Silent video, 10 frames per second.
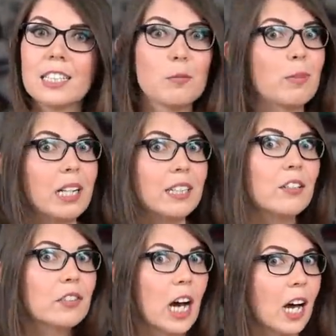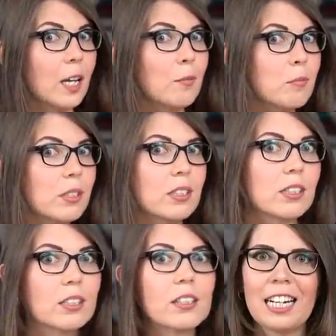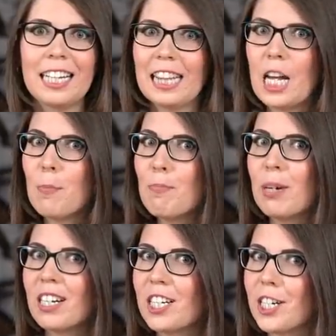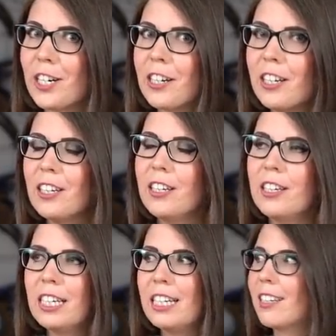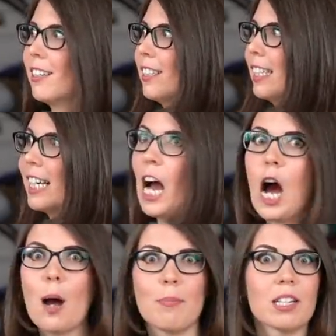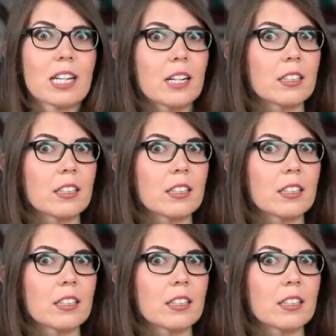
did this plenty of times. Number three, the carpet